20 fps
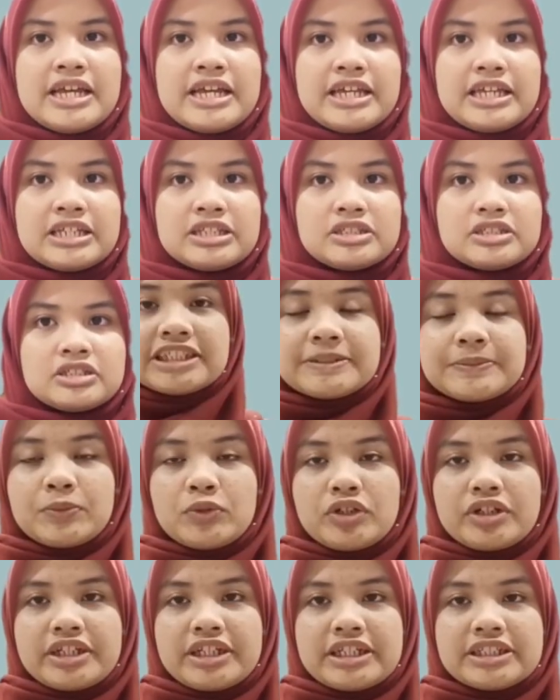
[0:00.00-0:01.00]
Its
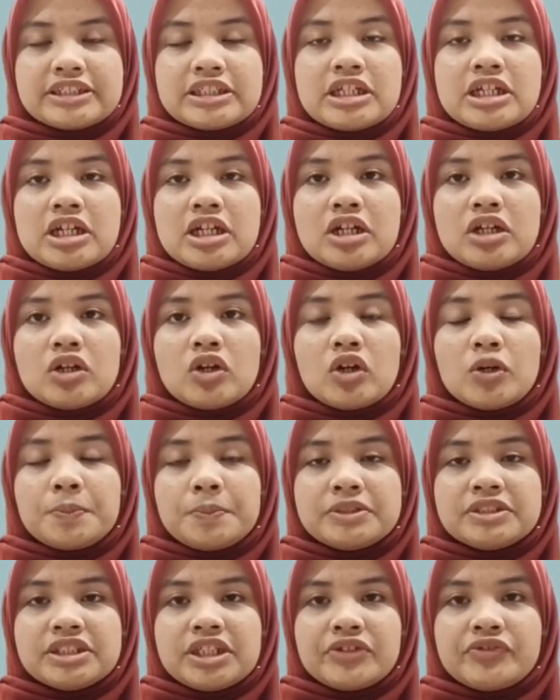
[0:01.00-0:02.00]
point is, copper
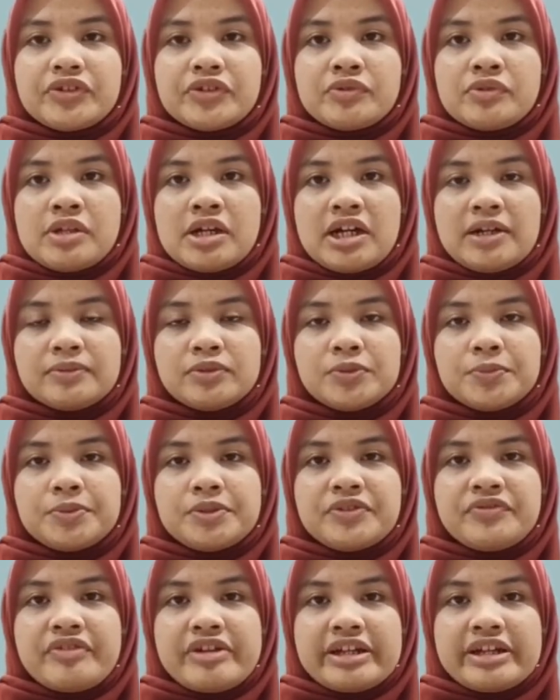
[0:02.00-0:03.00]
sulfate will help to
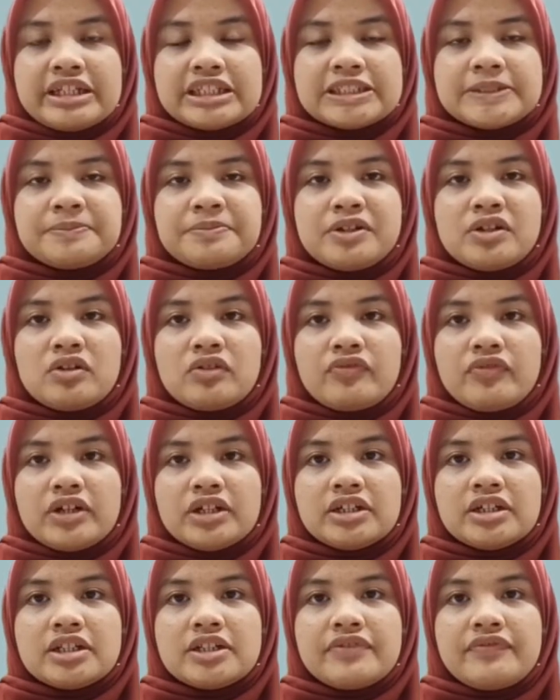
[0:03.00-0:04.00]
prevent the spread of
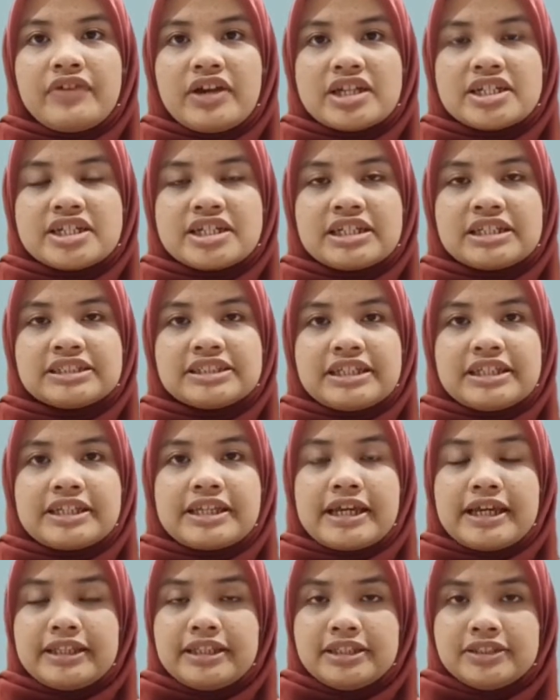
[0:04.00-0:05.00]
fungal infections in
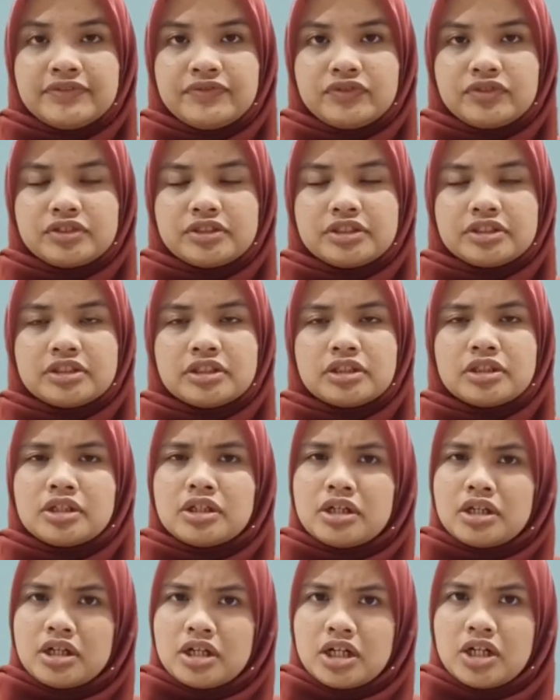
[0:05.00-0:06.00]
cattle foods.
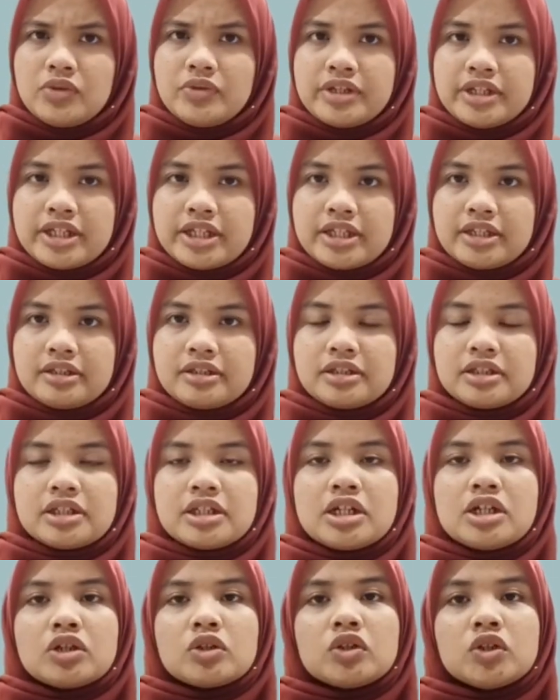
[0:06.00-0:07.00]
How it then?
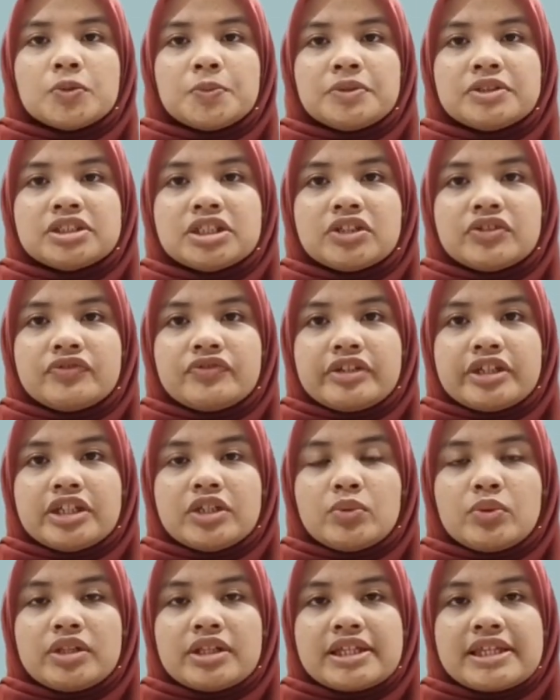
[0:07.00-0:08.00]
Copper sulfate
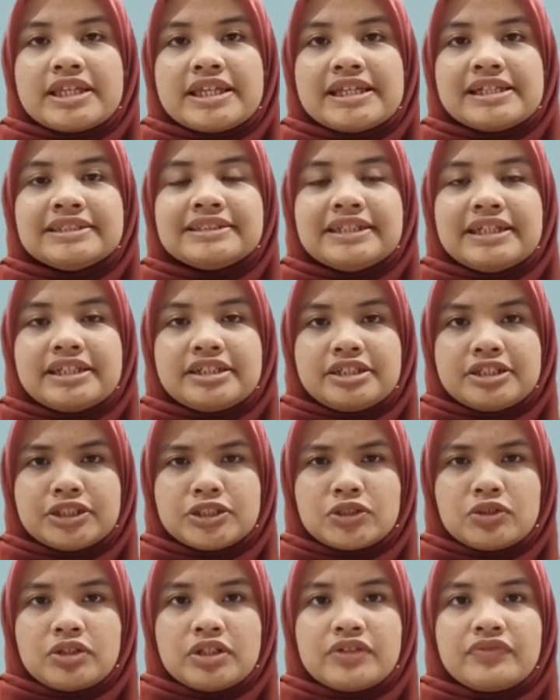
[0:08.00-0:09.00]
will kill and
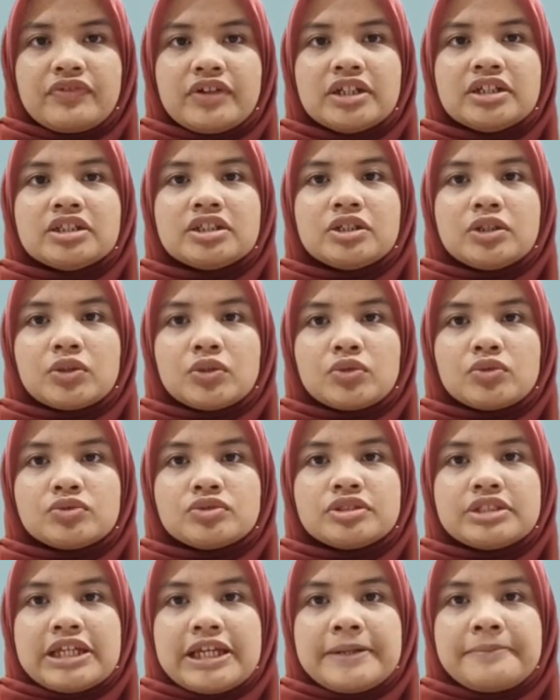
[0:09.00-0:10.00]
destroy the fungal
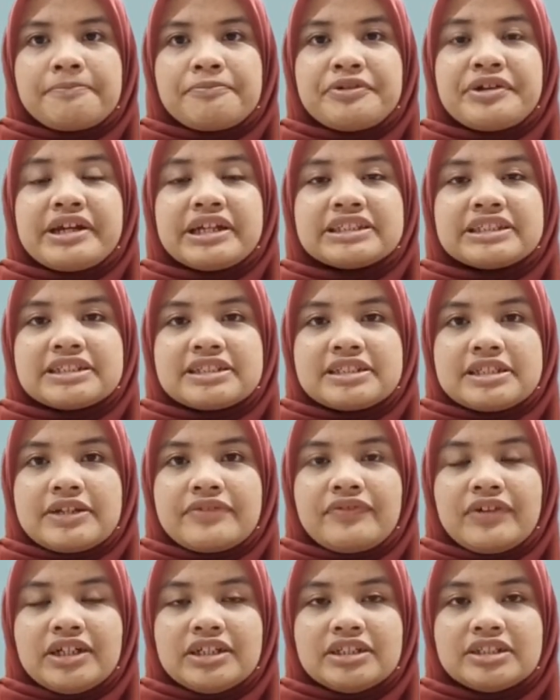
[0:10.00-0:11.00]
growths and pre-existing
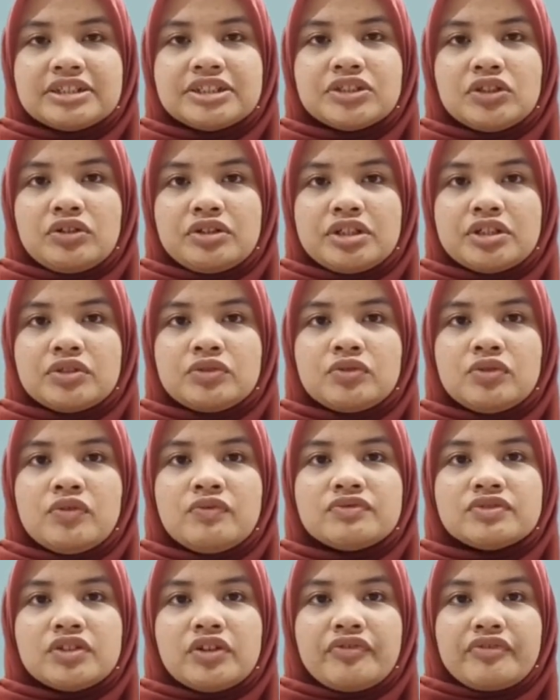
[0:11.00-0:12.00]
fungus on the
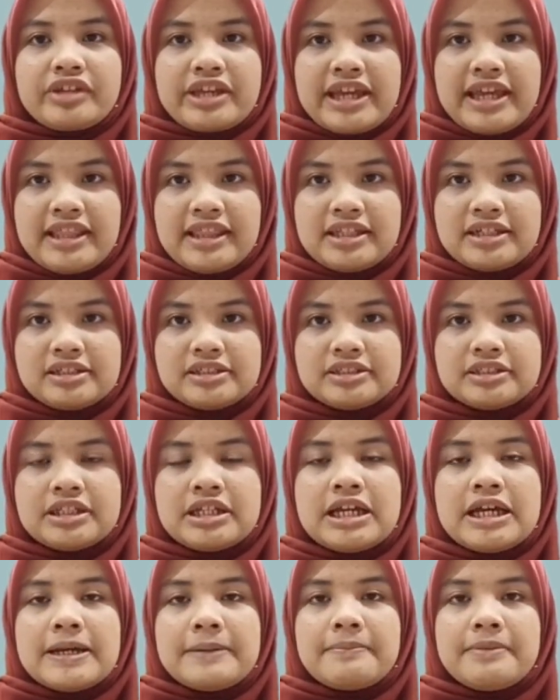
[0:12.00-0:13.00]
hooves of the cattle
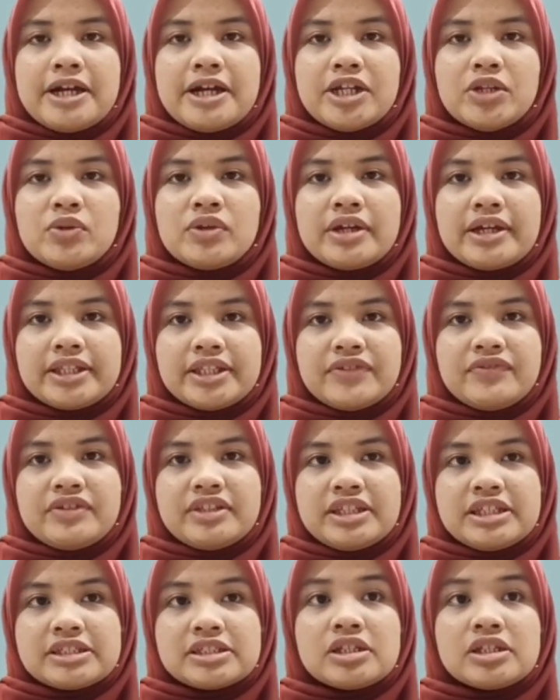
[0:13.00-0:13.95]
by doing activities